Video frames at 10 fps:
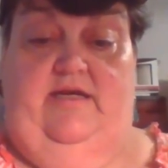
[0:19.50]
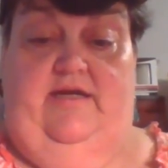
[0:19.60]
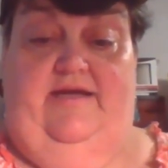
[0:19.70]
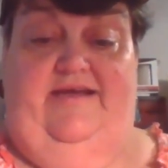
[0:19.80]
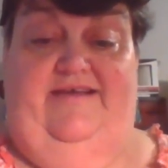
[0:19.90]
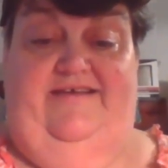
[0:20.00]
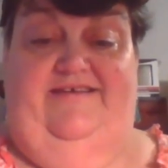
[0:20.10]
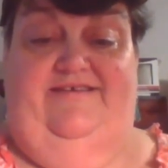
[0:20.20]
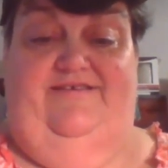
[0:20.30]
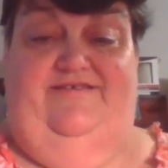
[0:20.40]

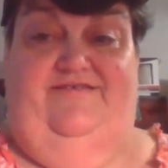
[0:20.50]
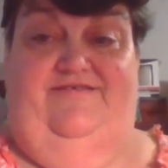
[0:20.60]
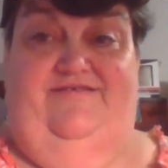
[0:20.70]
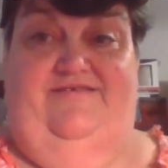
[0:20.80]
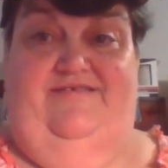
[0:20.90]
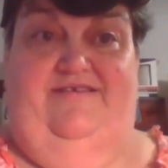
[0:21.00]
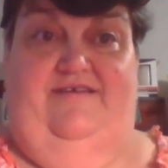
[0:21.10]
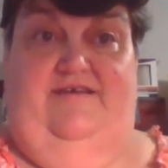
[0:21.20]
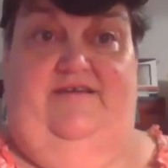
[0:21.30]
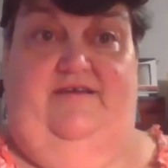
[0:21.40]

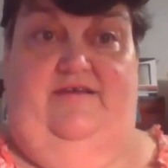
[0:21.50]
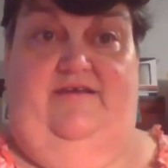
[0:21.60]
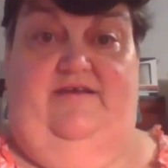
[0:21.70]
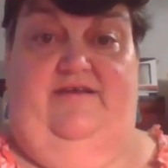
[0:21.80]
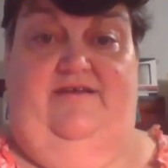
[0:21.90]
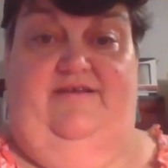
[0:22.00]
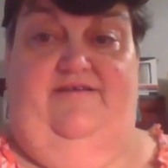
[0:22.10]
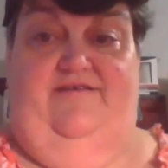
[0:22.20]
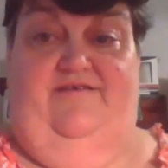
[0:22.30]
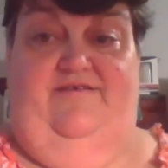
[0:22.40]

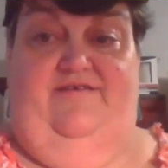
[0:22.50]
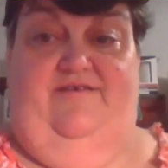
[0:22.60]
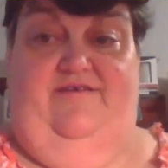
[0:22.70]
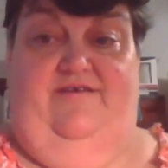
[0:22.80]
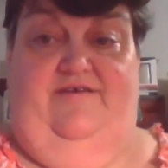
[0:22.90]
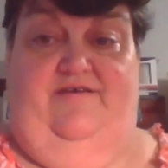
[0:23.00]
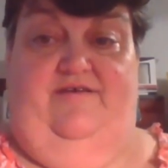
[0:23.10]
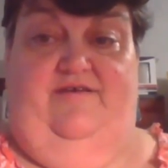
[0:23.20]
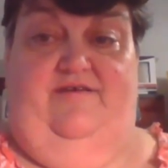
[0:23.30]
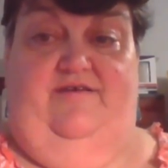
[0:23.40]

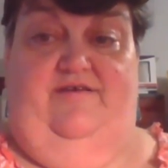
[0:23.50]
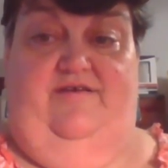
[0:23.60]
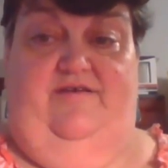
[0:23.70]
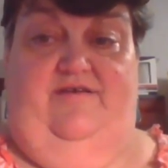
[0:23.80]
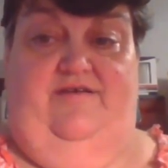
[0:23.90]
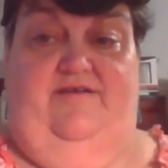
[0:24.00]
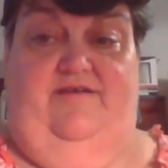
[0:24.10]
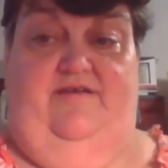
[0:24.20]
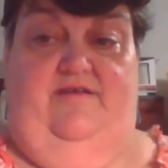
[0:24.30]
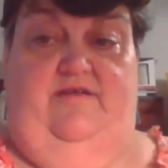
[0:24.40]

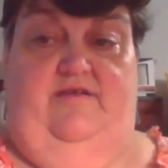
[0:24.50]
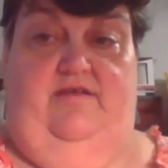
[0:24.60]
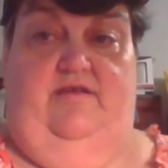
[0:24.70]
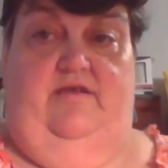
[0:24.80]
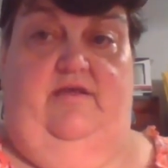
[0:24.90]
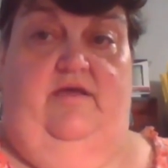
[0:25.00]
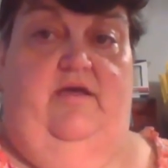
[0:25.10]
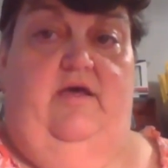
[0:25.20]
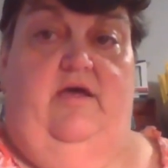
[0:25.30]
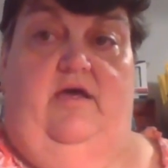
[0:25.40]

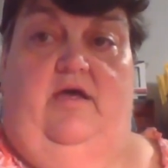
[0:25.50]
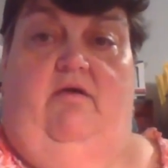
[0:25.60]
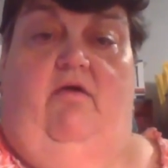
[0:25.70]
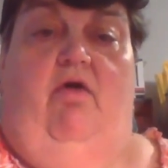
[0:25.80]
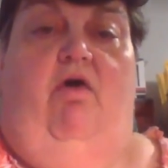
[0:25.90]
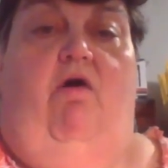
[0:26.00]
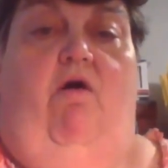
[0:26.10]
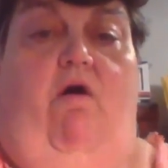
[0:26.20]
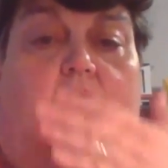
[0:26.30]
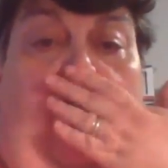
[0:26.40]

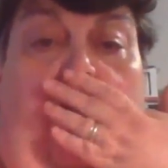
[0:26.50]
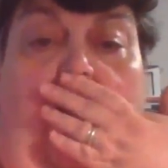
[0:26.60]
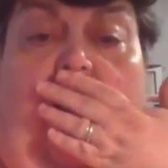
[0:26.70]
No one is speaking in this clip.